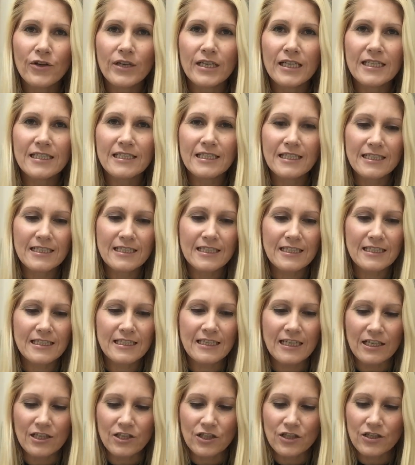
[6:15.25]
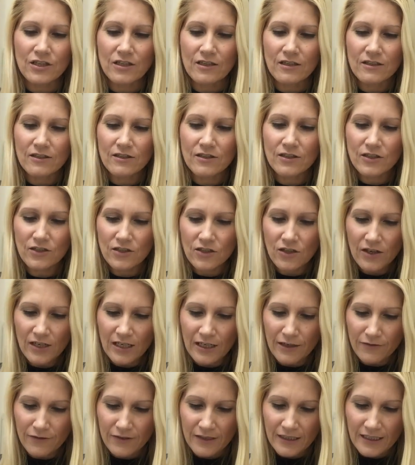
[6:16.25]
easy to stitch, so
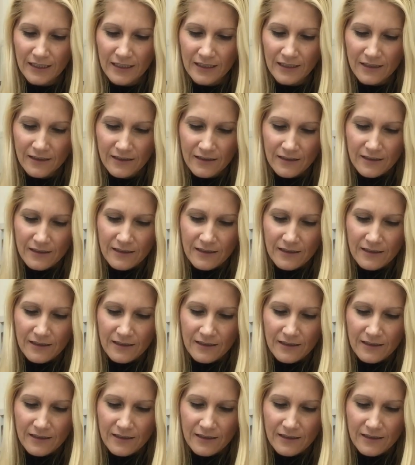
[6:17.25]
lovely.